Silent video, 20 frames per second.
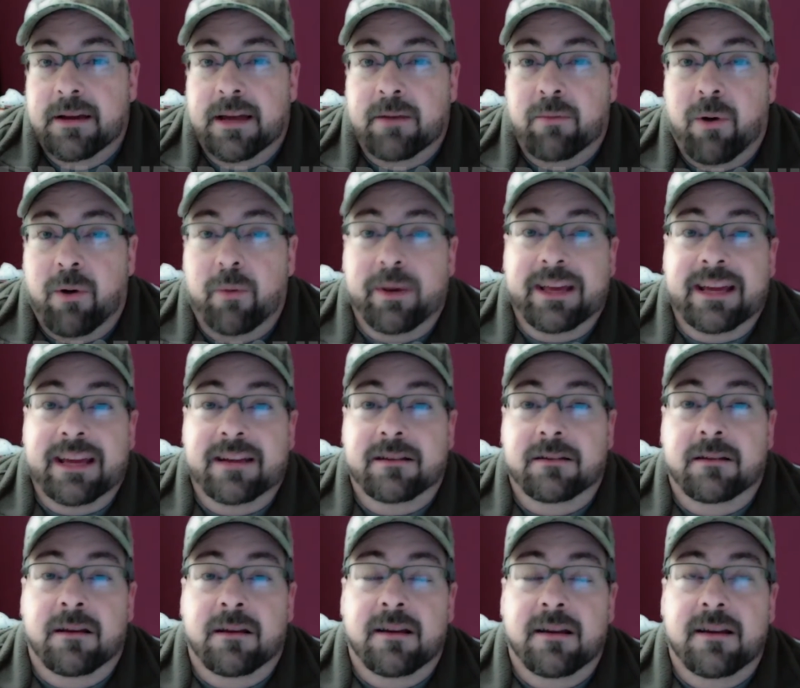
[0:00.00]
And when we
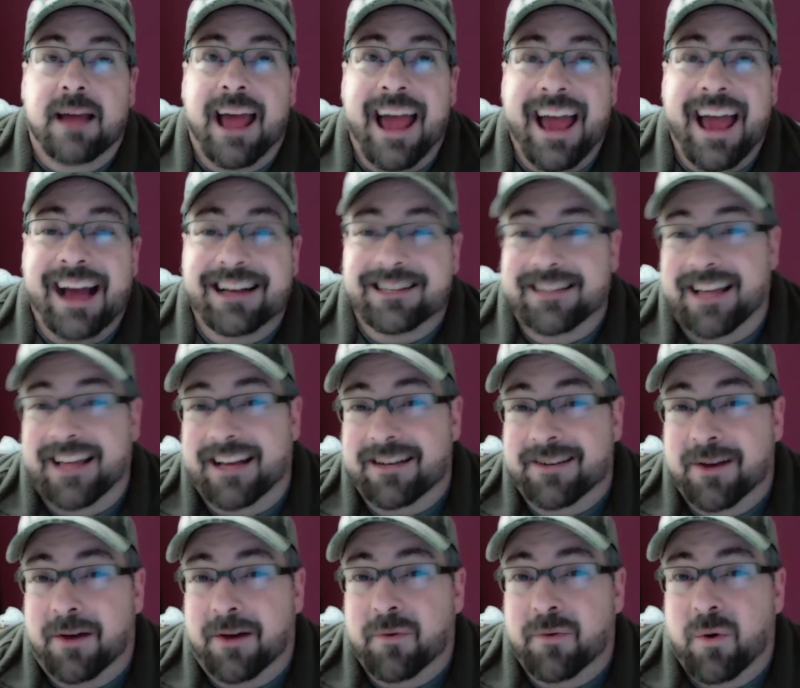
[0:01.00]
get asked
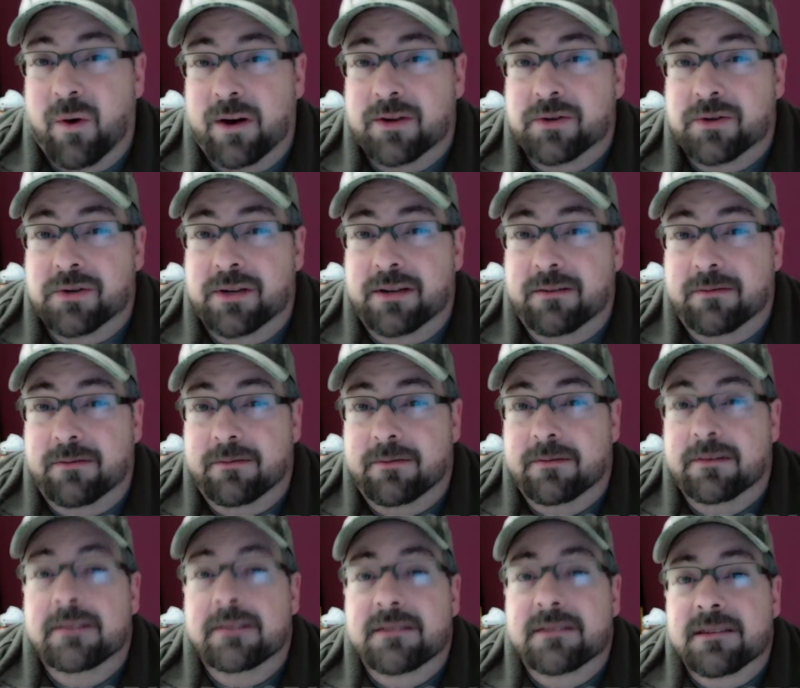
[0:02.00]
that tough question,
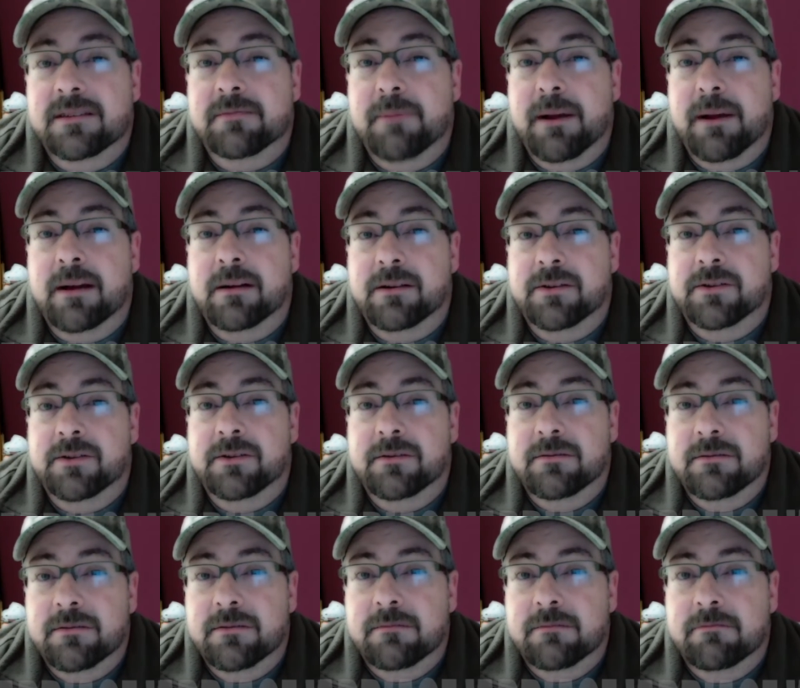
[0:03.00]
is this
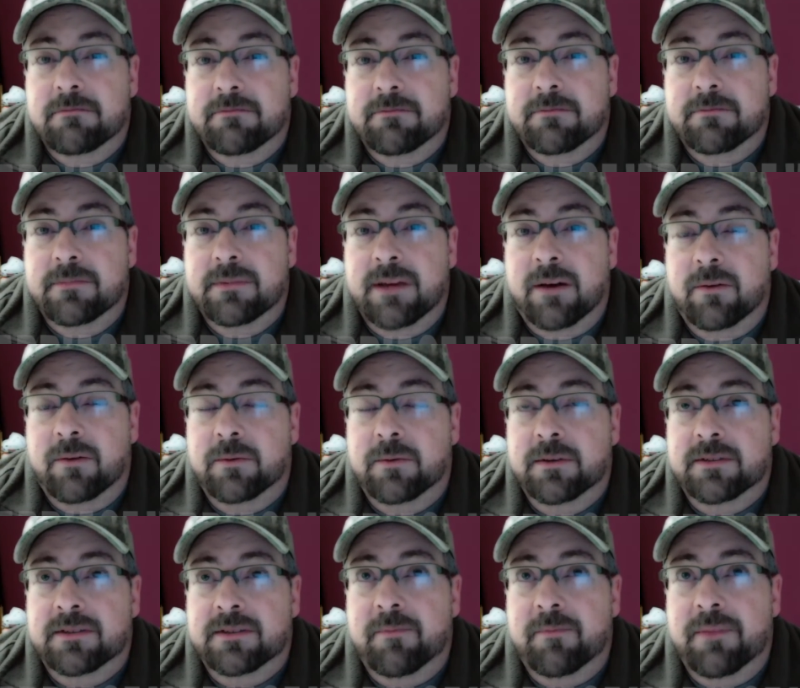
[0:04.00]
marriage, you
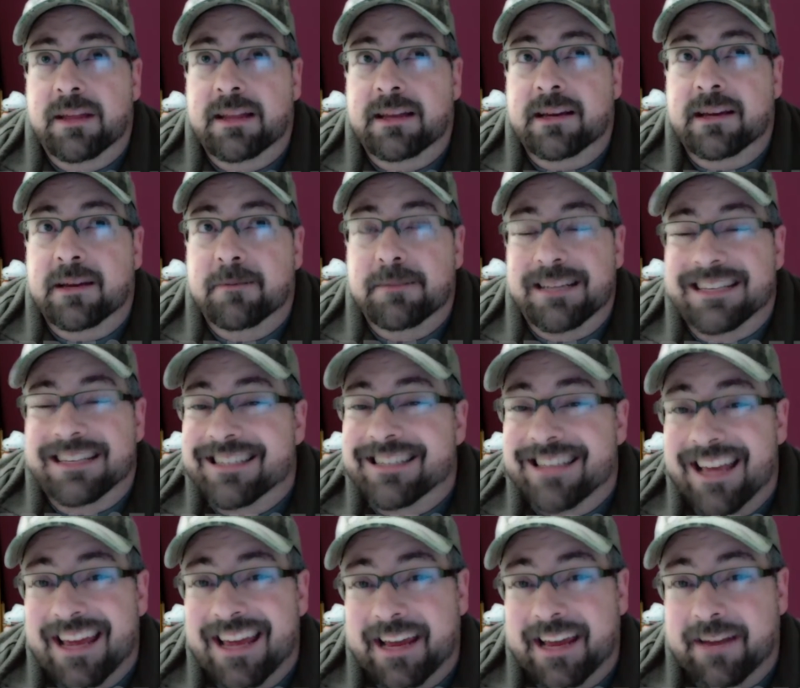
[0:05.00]
know, something that can be
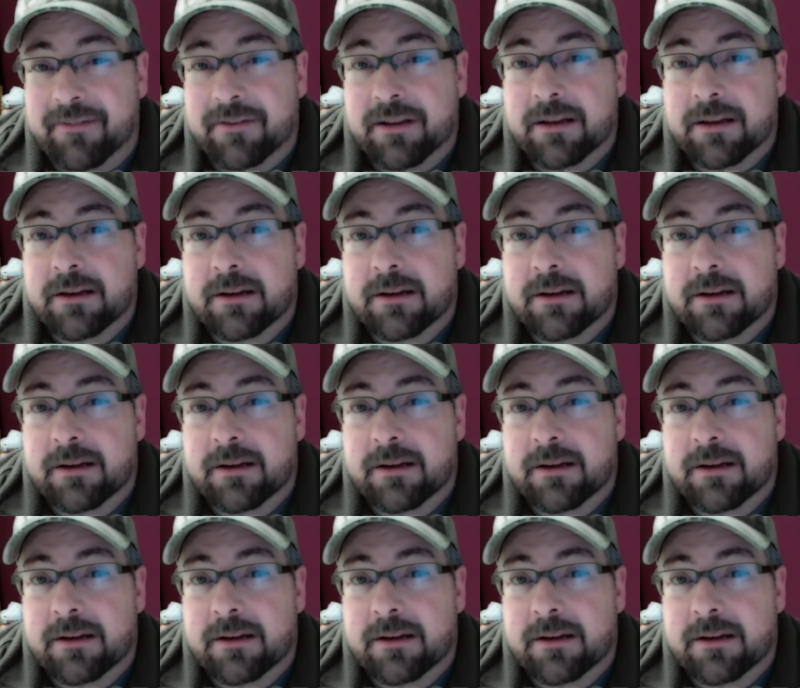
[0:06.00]
saved?